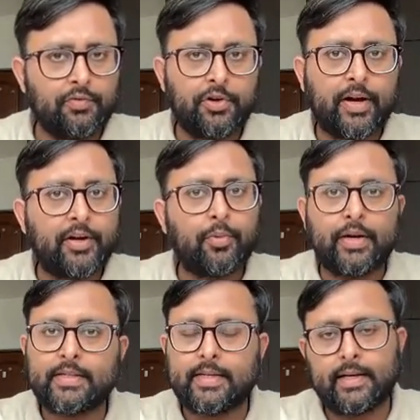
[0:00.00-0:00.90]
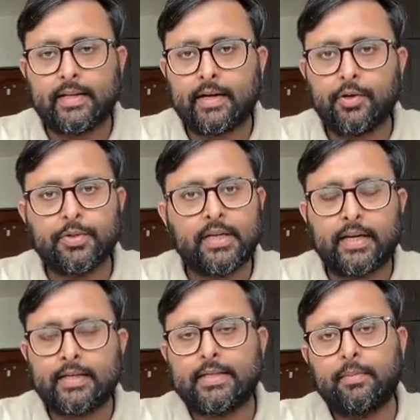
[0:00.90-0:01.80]
We'll try to understand that using
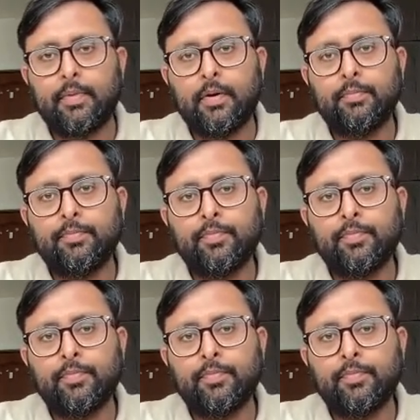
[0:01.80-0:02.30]
an example.